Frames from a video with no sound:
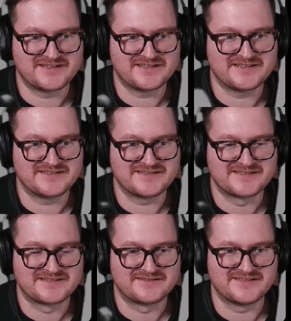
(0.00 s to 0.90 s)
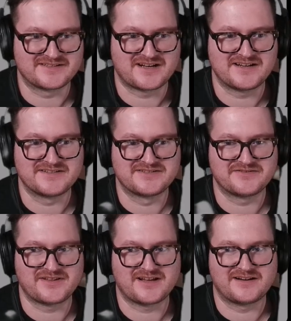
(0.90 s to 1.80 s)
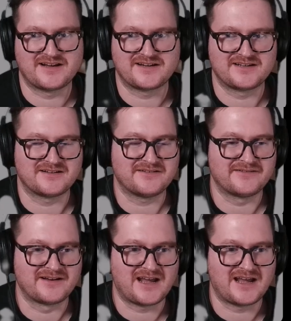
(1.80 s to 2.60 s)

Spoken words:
is designed so that I can